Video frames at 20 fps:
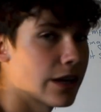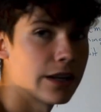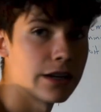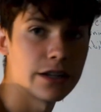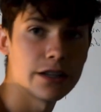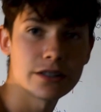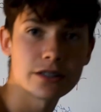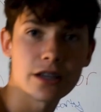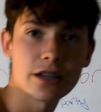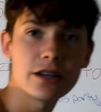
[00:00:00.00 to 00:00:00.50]
and
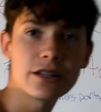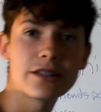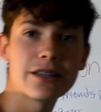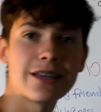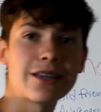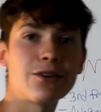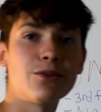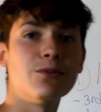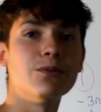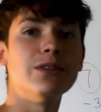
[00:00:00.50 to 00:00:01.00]
it's going to
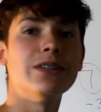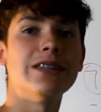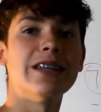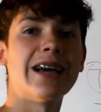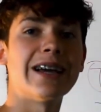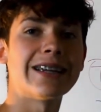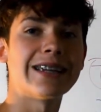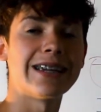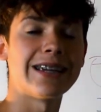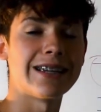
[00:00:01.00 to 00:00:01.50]
take you
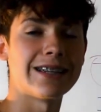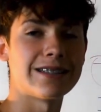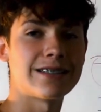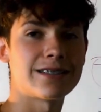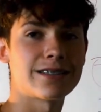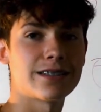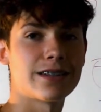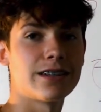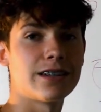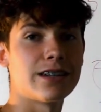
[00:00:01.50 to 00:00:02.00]

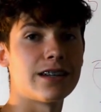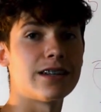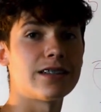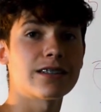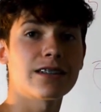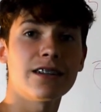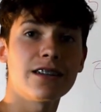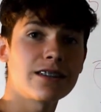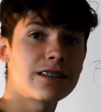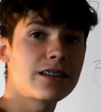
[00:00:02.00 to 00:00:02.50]
decades. It's
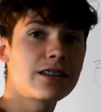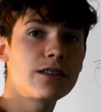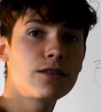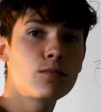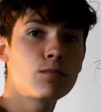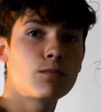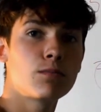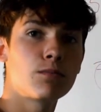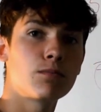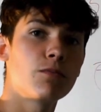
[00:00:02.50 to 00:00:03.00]
going to take
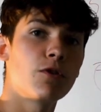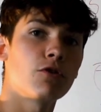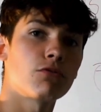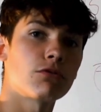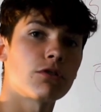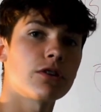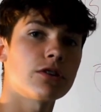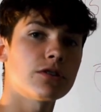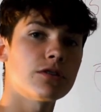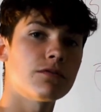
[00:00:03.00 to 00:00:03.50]
you the
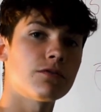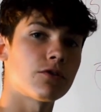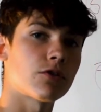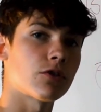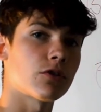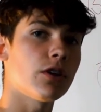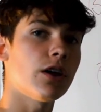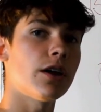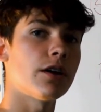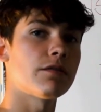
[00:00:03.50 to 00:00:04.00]
rest of
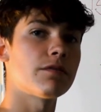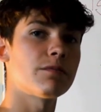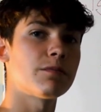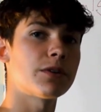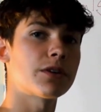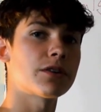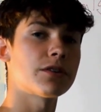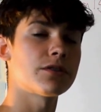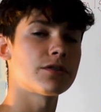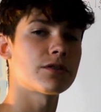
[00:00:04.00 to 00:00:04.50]
your life
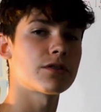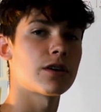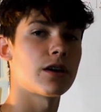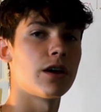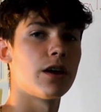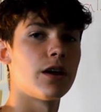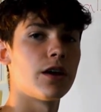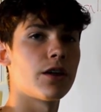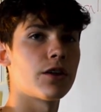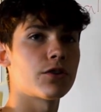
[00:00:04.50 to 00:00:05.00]
because
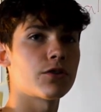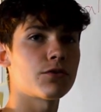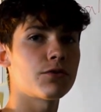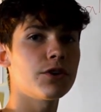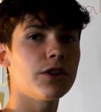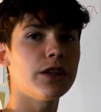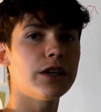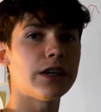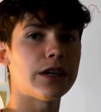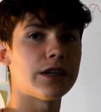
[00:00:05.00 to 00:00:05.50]
there
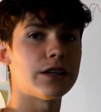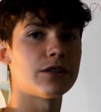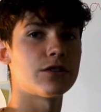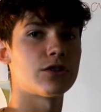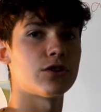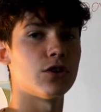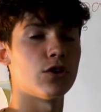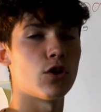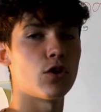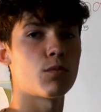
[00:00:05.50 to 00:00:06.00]
really
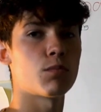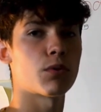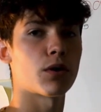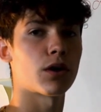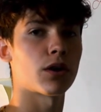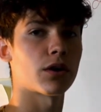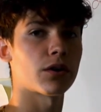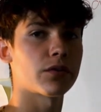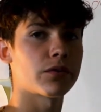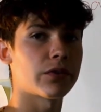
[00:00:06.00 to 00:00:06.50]
is no
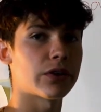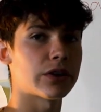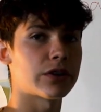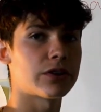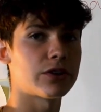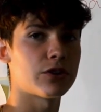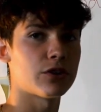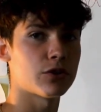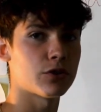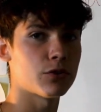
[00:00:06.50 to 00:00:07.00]

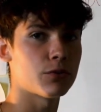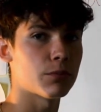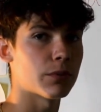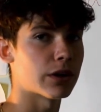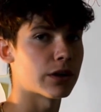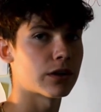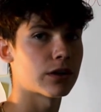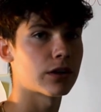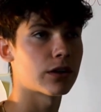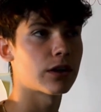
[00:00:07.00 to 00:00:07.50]
perfect
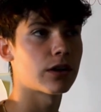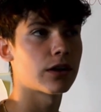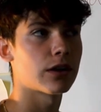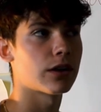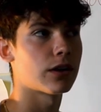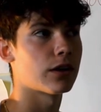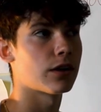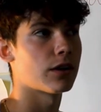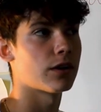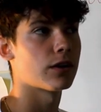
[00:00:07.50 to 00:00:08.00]
human.
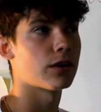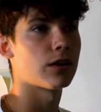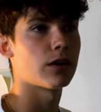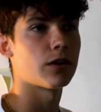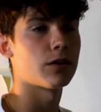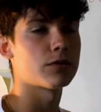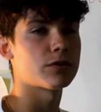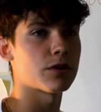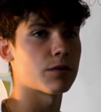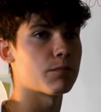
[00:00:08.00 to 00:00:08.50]

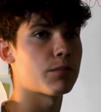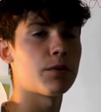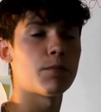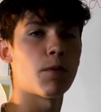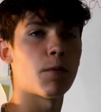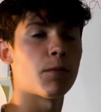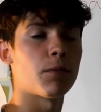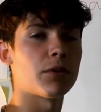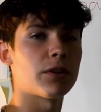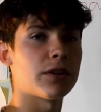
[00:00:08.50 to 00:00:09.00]
Some
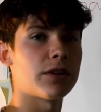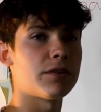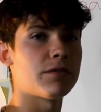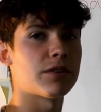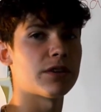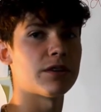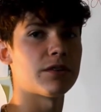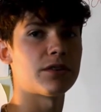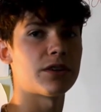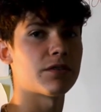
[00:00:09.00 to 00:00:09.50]
people believe
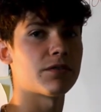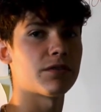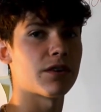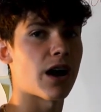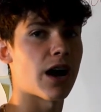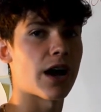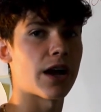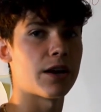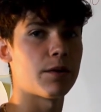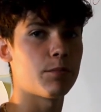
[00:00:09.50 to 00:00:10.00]
in
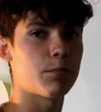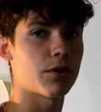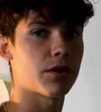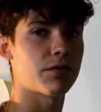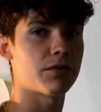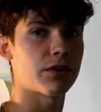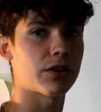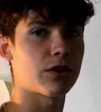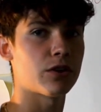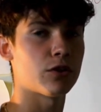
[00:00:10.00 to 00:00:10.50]
divine
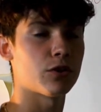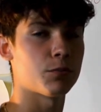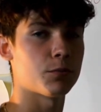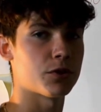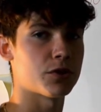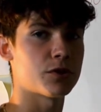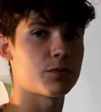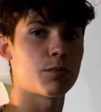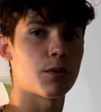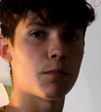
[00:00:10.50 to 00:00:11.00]
perfect
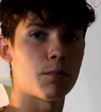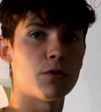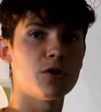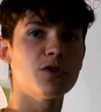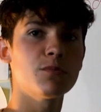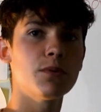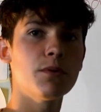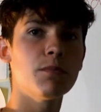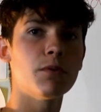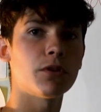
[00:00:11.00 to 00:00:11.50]
humans, but
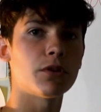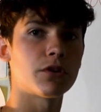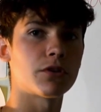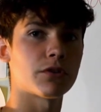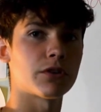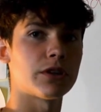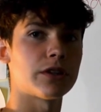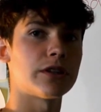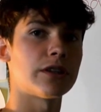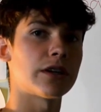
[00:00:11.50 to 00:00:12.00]
most people
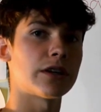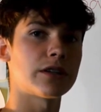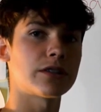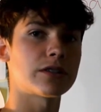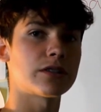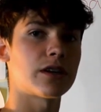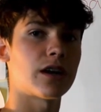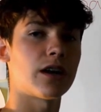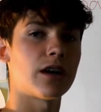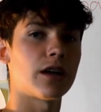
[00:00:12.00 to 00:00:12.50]
agree that
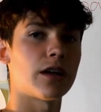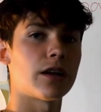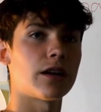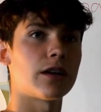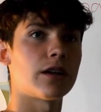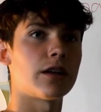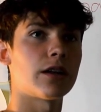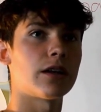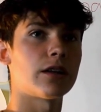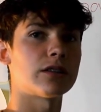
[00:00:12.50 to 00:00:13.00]
it's not
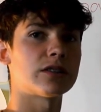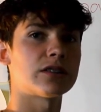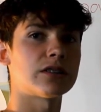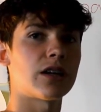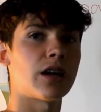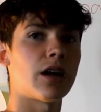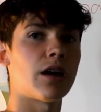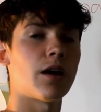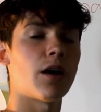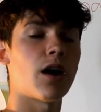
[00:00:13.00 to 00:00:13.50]
it's
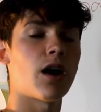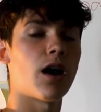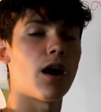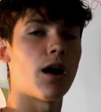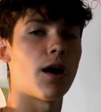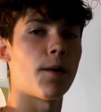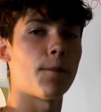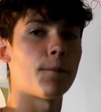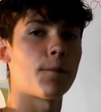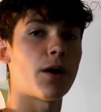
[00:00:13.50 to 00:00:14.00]
not
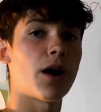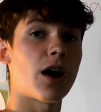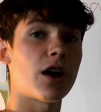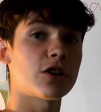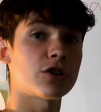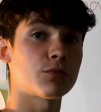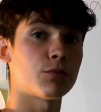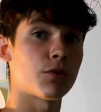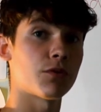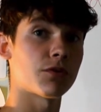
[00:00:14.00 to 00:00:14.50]
um,
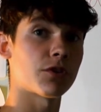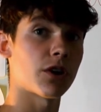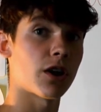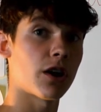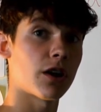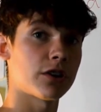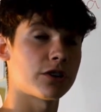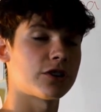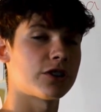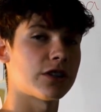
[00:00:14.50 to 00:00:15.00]
possible for
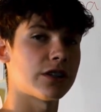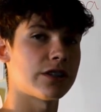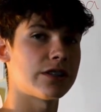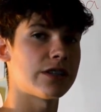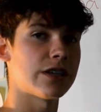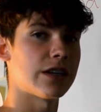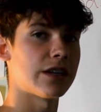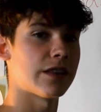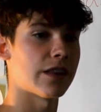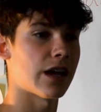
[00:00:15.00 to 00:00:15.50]
us to
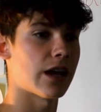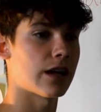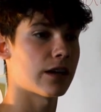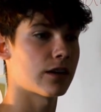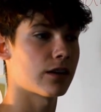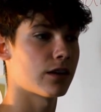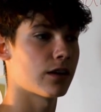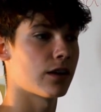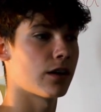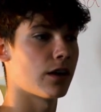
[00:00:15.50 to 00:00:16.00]
attain that.
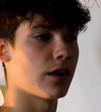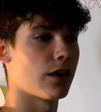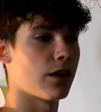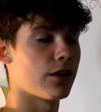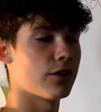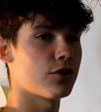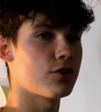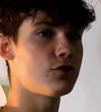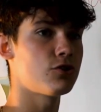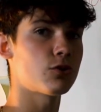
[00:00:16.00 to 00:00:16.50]

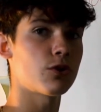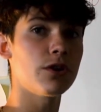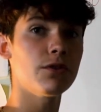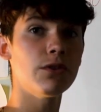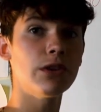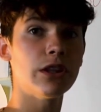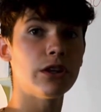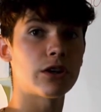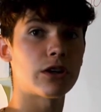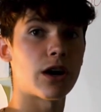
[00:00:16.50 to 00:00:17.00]
The joy
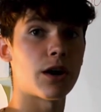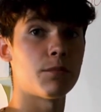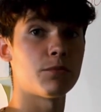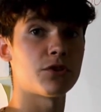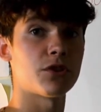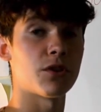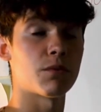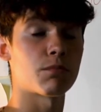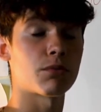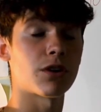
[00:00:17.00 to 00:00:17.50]
really comes
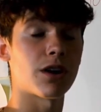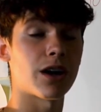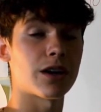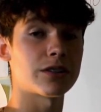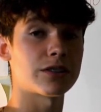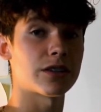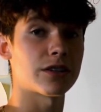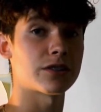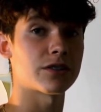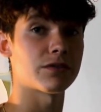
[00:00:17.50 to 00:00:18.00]
in the
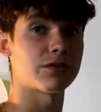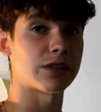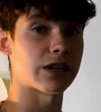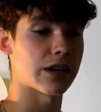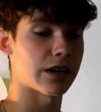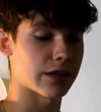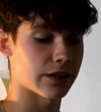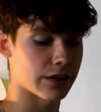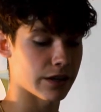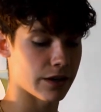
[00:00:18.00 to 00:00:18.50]
process of
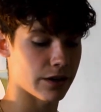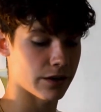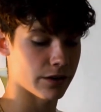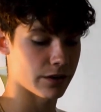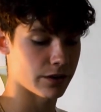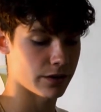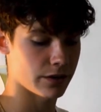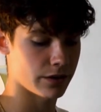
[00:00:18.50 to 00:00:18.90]
getting there